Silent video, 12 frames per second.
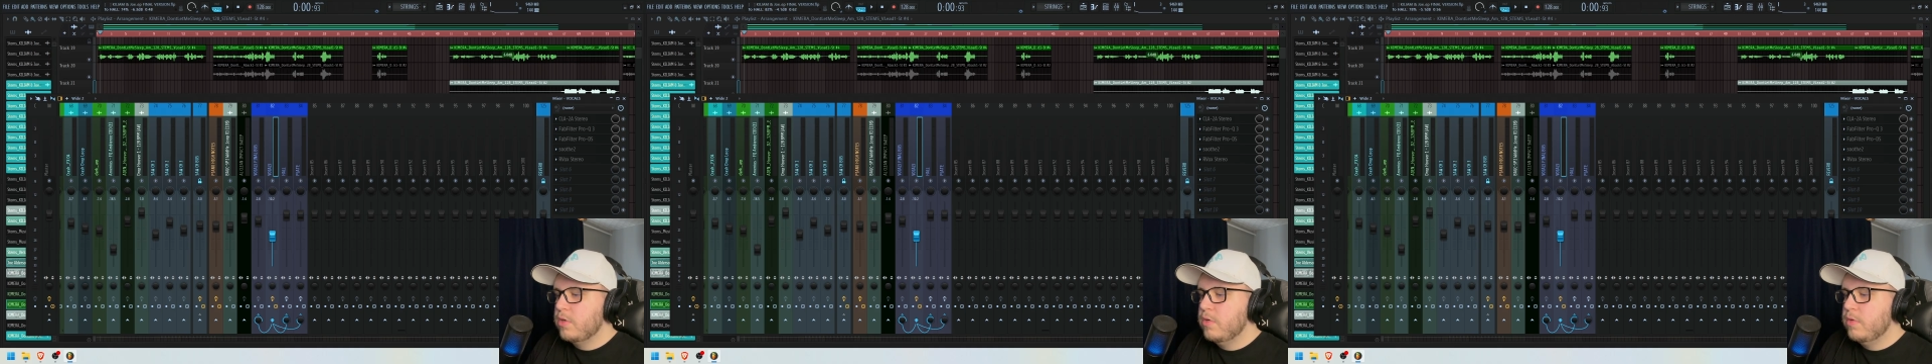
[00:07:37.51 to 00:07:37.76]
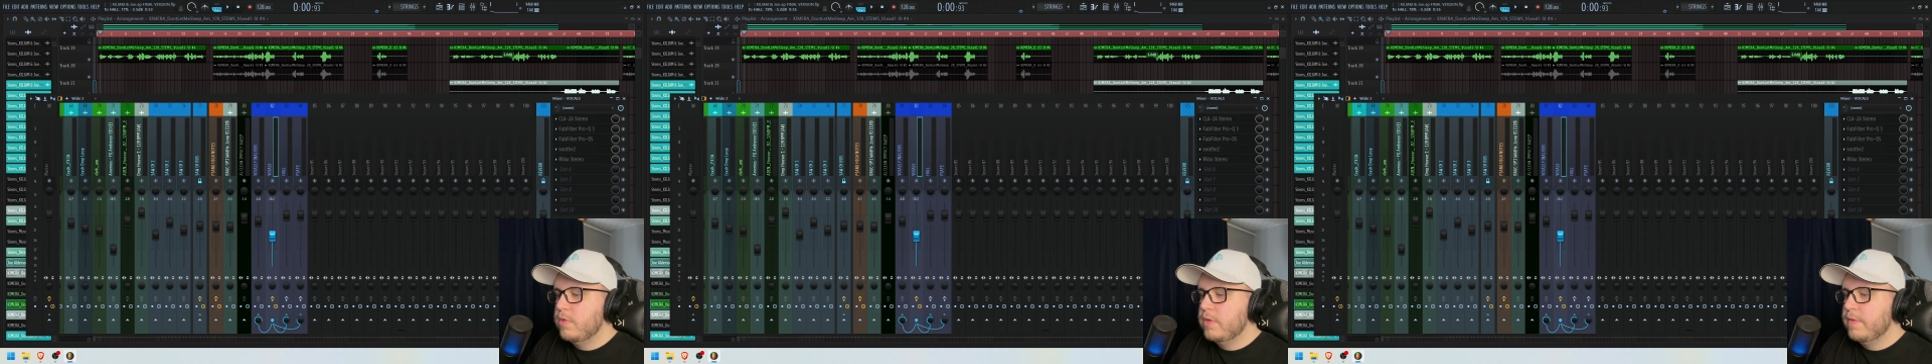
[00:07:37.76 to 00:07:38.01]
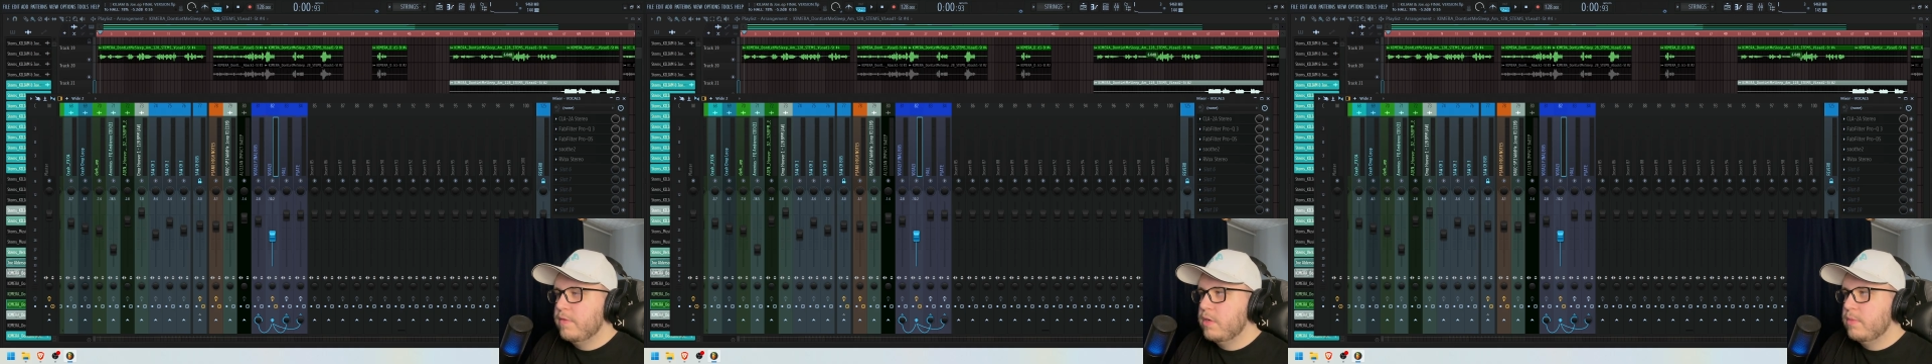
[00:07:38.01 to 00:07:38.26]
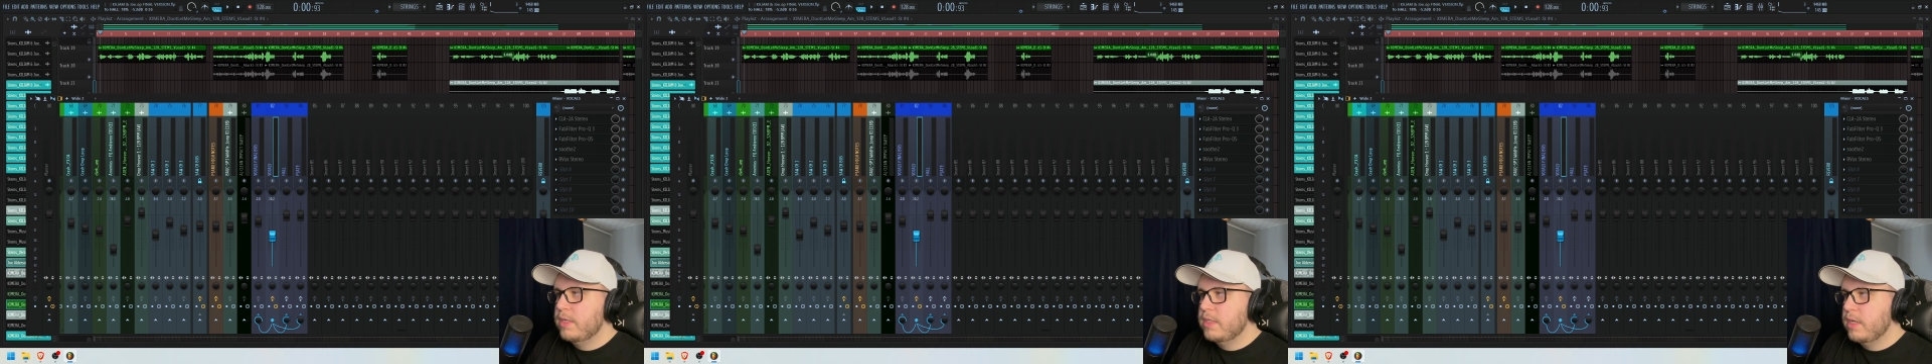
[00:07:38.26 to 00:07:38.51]
whole
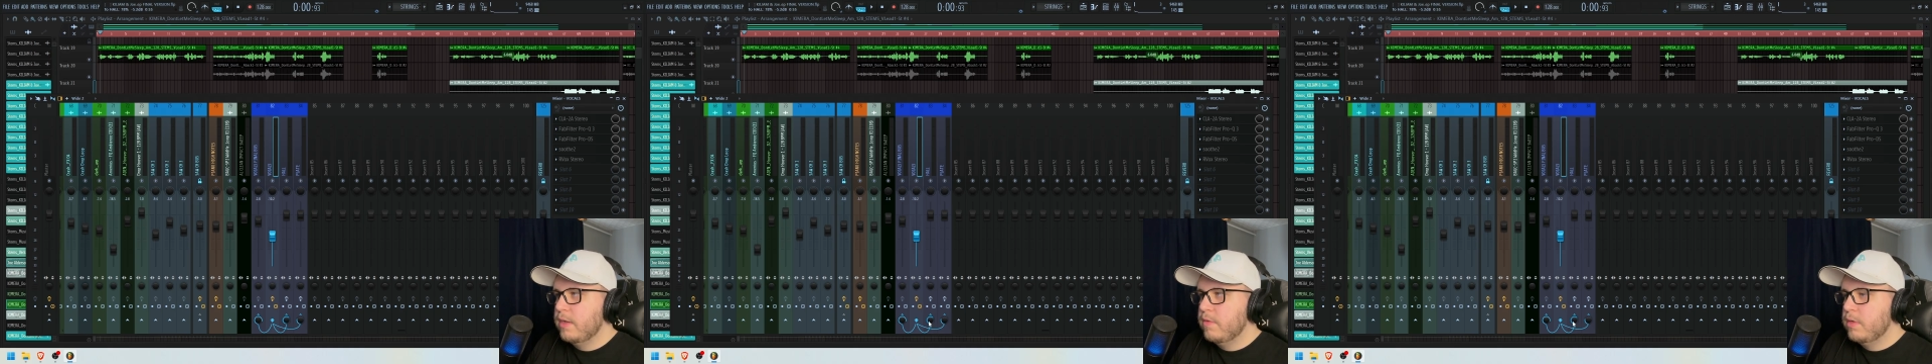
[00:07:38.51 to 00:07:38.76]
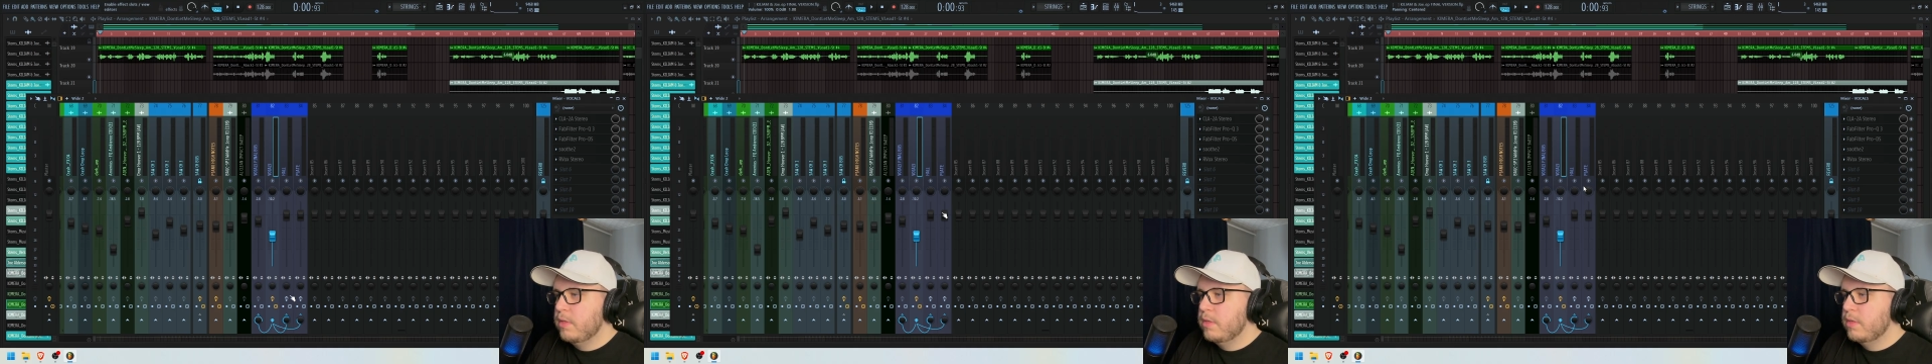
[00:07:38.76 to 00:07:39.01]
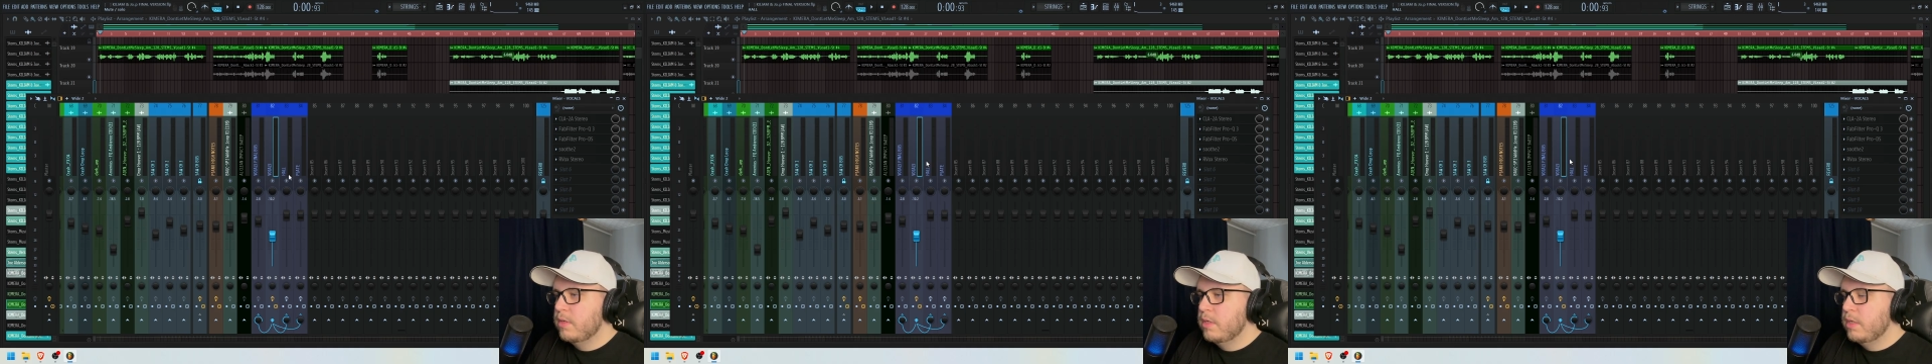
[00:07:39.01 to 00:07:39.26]
reverb as I want.